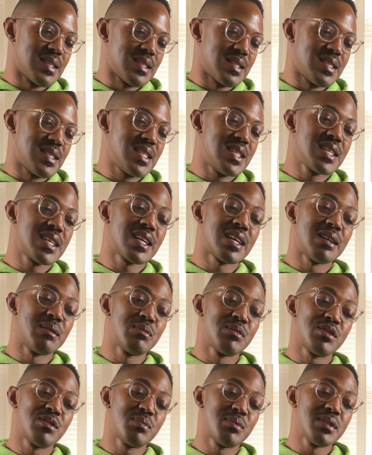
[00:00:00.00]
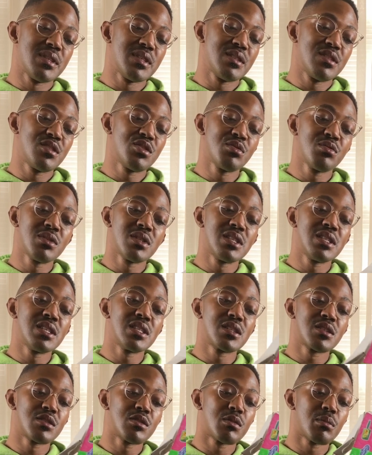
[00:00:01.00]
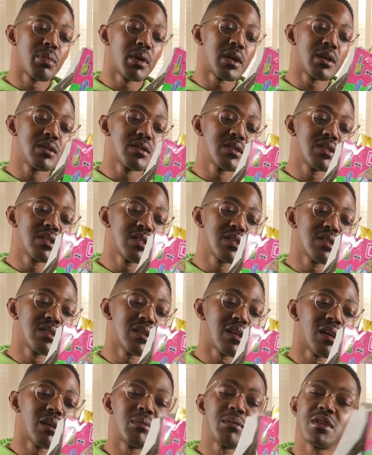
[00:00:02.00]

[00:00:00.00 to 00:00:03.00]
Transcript: She comes with 2 additional purses, I'm